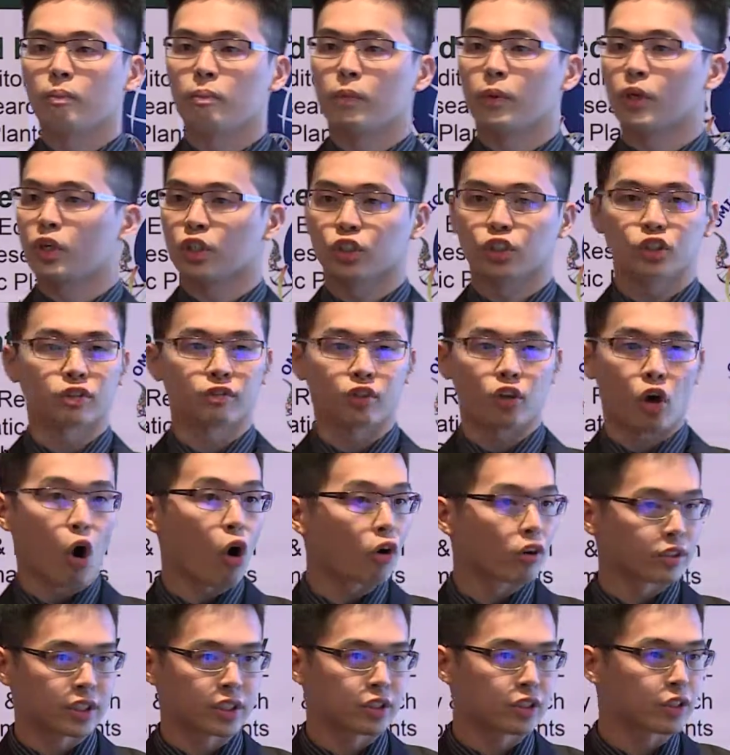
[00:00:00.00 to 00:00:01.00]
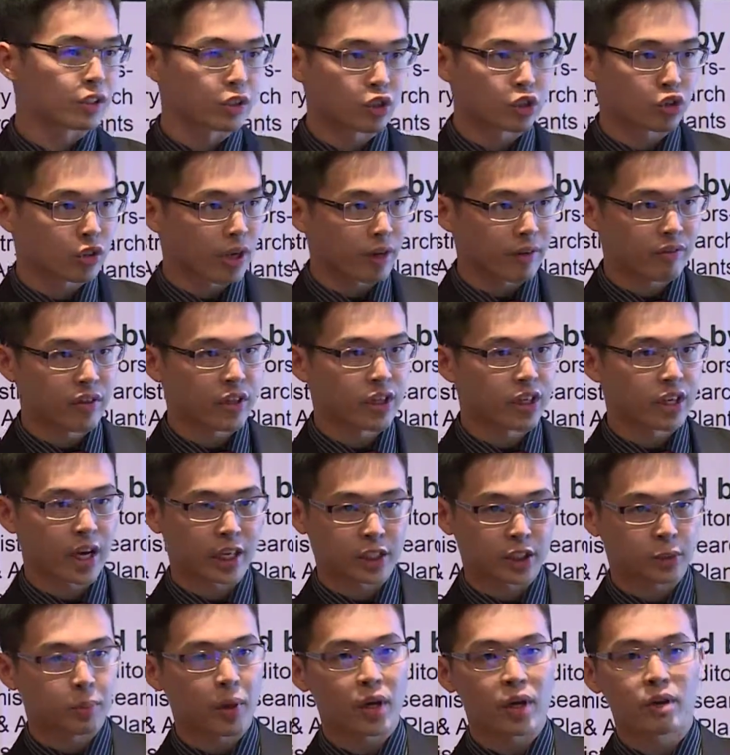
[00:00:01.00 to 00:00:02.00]
Because of the oxidative stress they
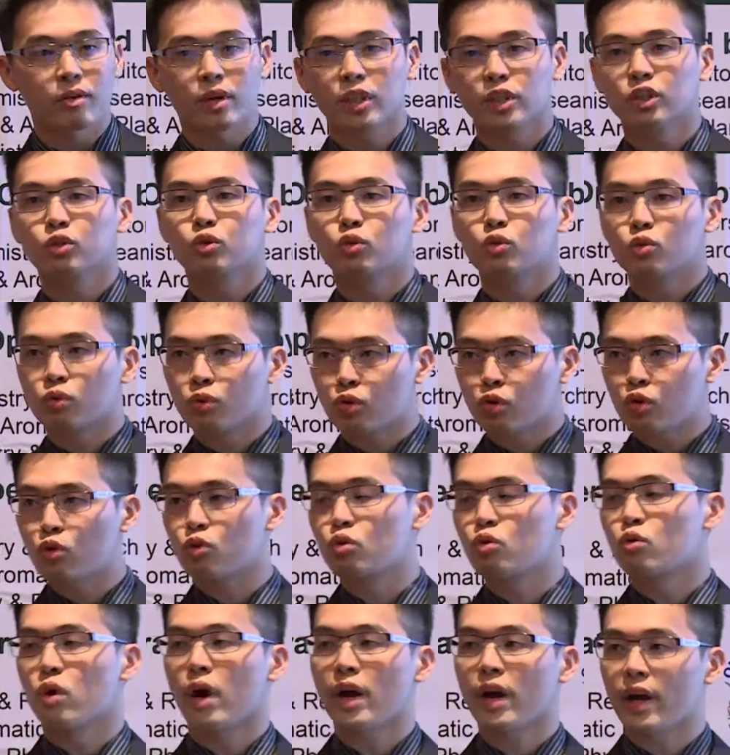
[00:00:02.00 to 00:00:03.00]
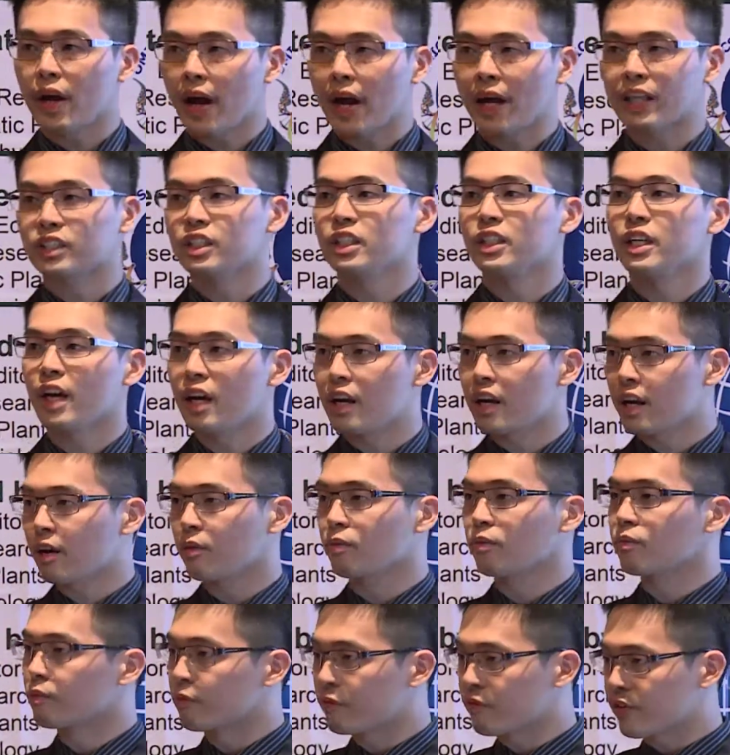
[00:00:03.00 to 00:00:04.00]
experience, you actually end
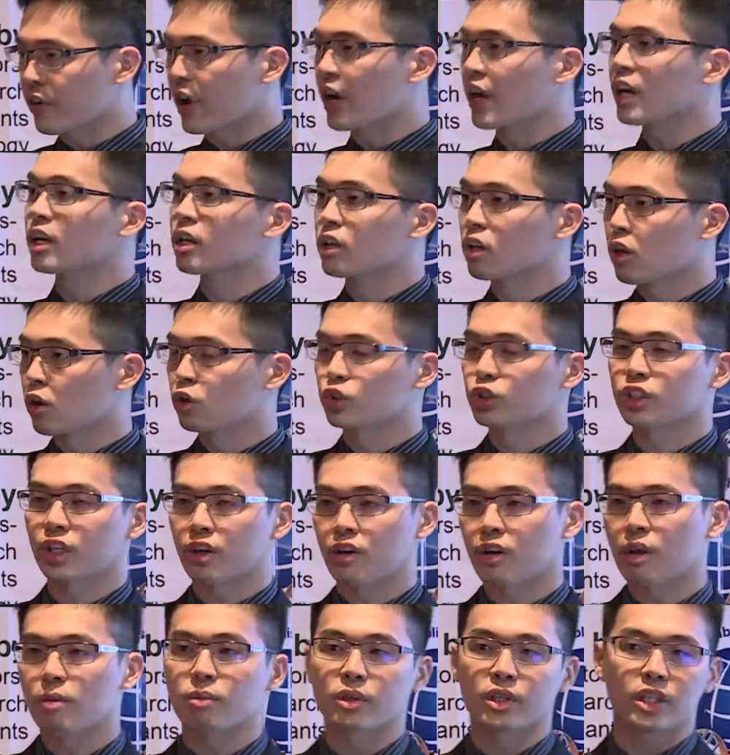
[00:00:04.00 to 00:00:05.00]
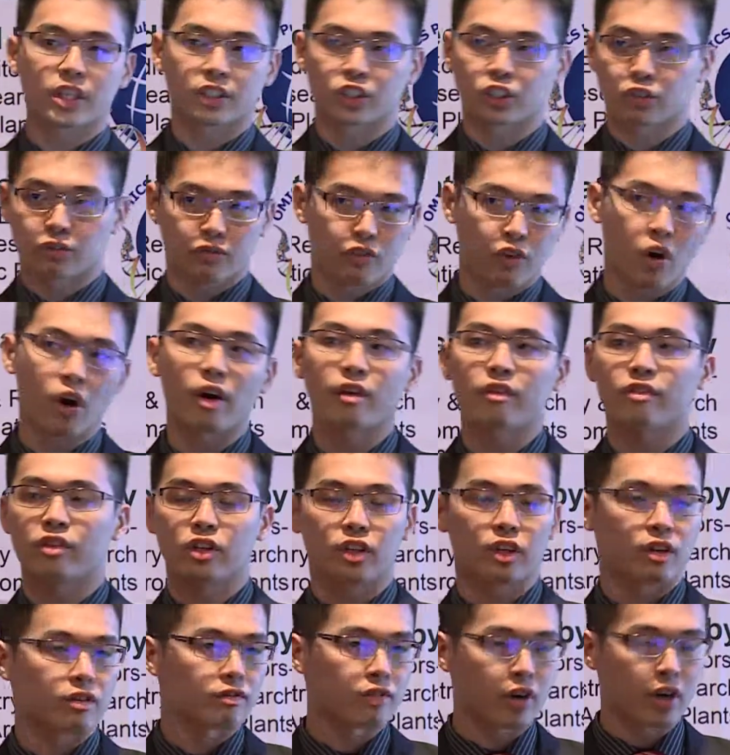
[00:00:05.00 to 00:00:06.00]
up very low cell number that survive
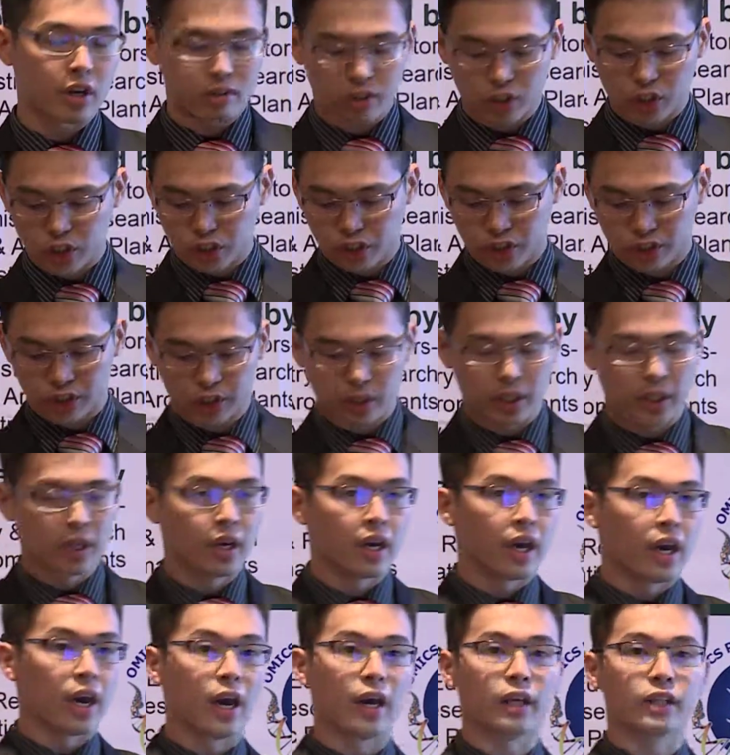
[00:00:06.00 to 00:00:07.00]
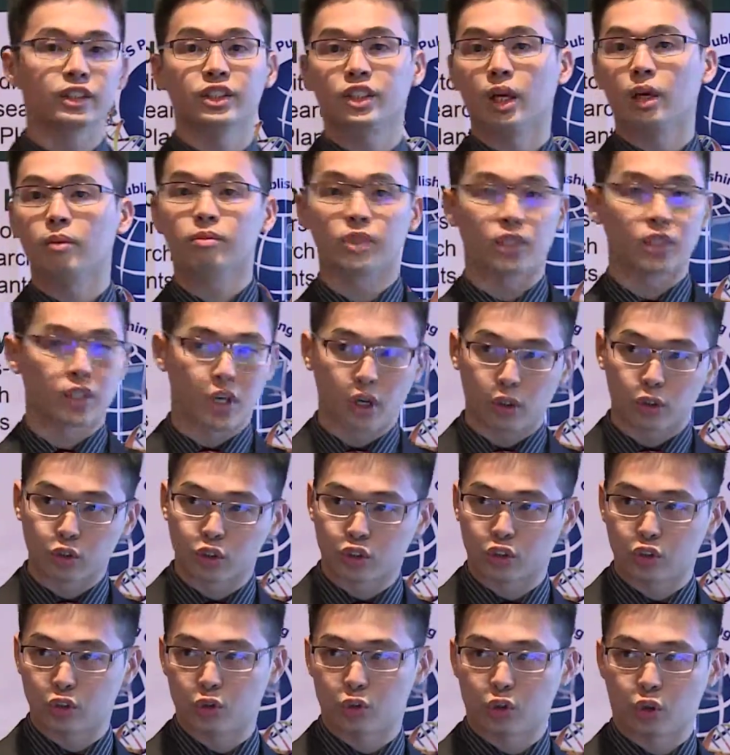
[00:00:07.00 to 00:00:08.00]
in the infarct regions. And same thing
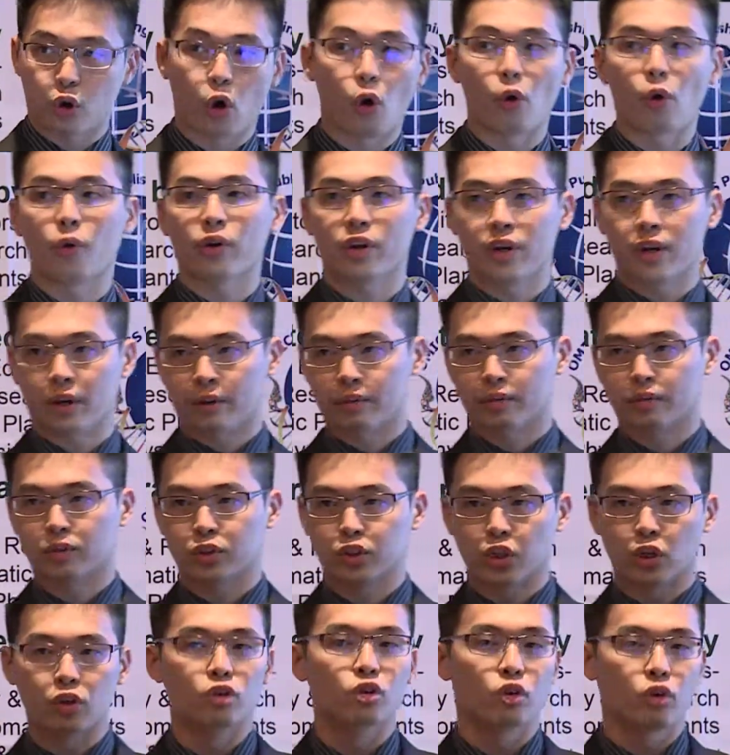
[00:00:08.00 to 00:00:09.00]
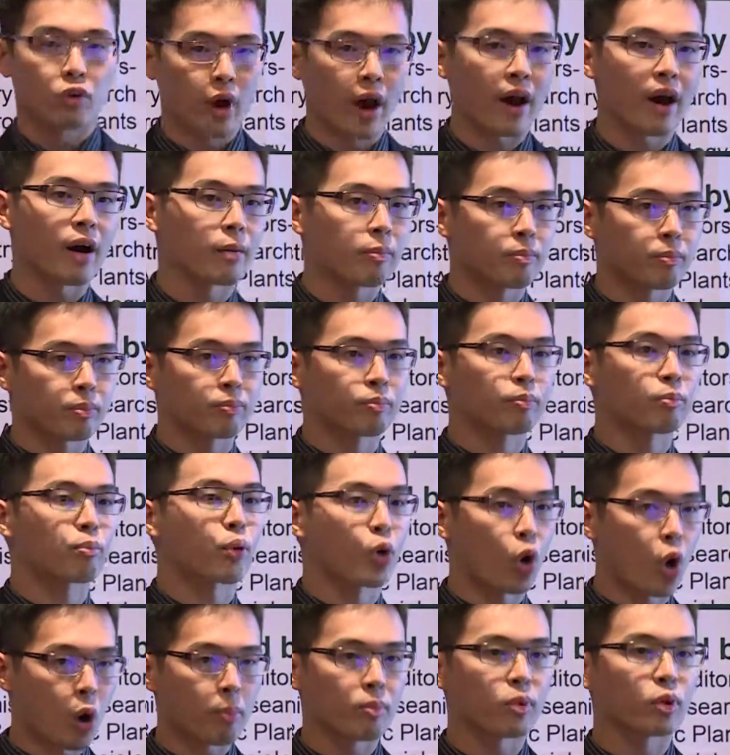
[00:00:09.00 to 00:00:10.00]
goes to cornea. So you have
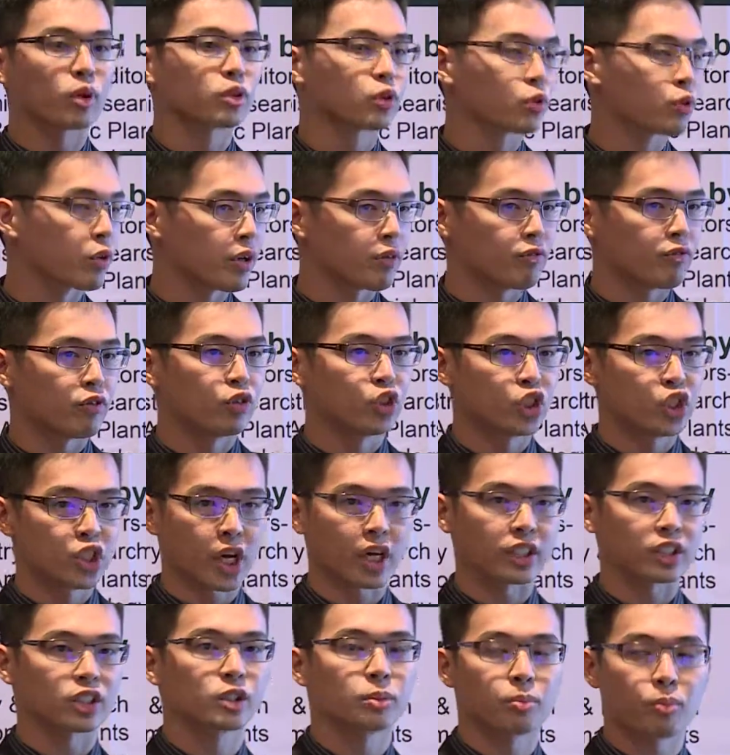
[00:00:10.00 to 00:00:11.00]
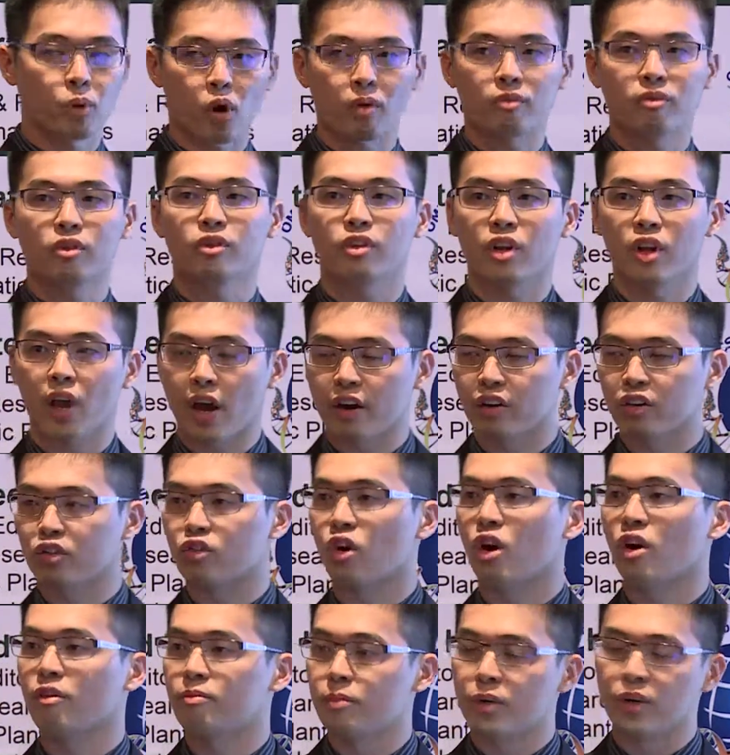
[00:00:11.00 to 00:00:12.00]
problems with rejection, problems with
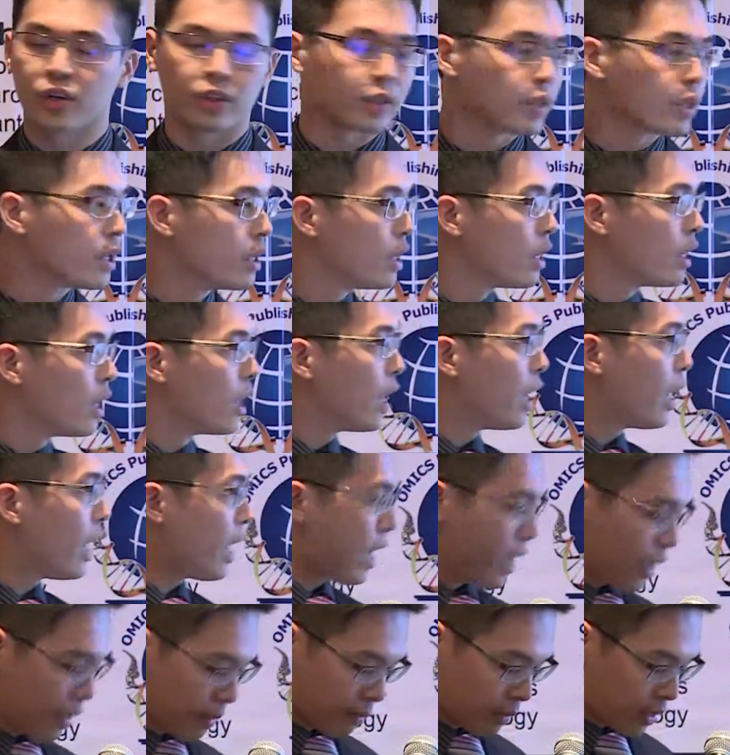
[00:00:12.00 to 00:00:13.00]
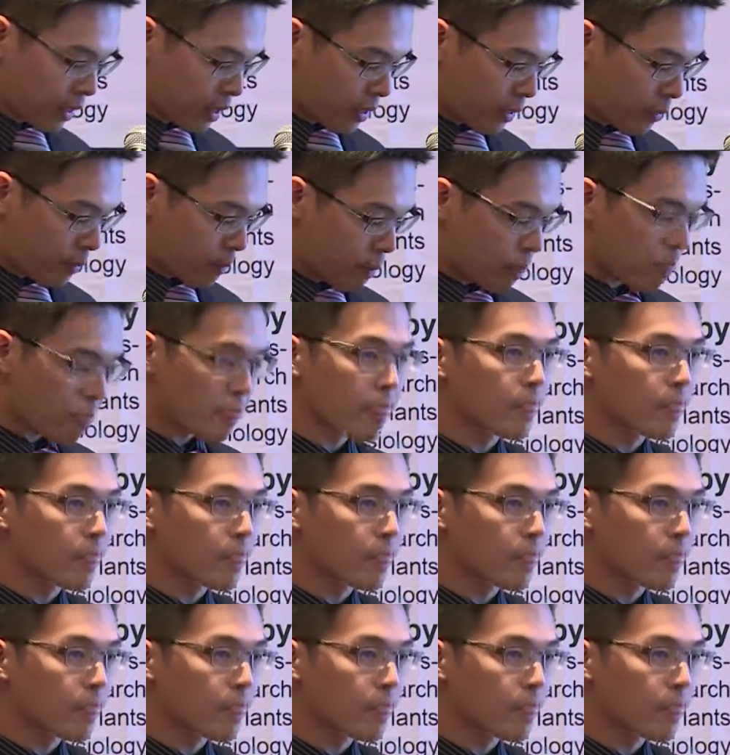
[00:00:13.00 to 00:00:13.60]
engraftment, and